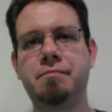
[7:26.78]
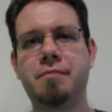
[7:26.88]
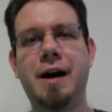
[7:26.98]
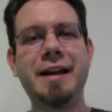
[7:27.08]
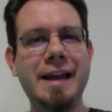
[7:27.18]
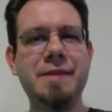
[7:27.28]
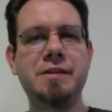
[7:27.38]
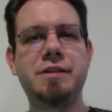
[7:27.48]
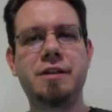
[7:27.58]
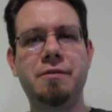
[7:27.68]
Again, this
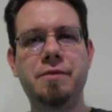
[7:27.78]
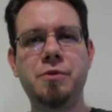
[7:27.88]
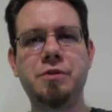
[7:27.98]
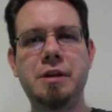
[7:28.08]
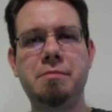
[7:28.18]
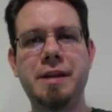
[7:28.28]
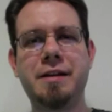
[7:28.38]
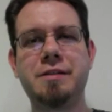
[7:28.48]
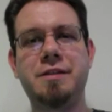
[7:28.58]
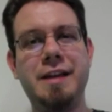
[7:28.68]
is confusing
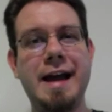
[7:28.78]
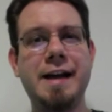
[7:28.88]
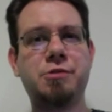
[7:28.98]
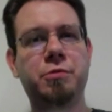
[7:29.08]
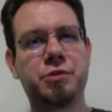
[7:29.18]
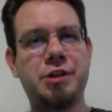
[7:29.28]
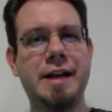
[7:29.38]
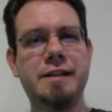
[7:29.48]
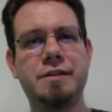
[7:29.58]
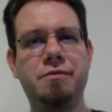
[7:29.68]
because the actual
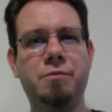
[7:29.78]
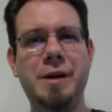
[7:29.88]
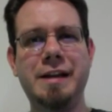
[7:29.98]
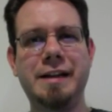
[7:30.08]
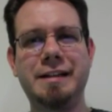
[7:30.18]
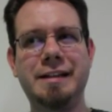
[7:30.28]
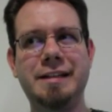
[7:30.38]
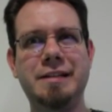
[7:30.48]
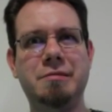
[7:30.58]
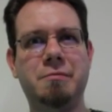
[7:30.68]
chance of winning
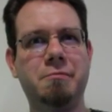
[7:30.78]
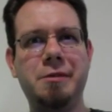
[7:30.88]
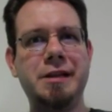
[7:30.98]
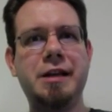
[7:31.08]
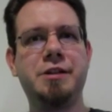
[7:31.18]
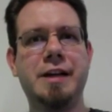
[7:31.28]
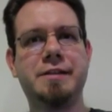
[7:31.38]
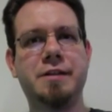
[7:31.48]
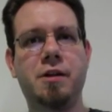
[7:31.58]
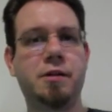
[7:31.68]
isn't really a chance at
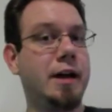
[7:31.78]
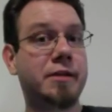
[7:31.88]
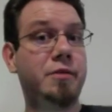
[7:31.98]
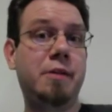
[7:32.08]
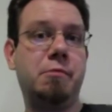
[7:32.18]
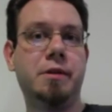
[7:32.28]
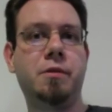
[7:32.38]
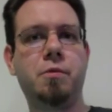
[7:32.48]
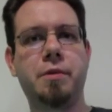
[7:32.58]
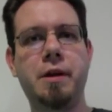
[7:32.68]
all. Either they will
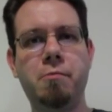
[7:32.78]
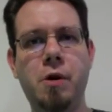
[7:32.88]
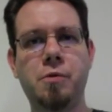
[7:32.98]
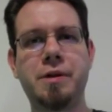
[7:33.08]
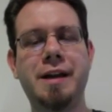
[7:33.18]
or they won't.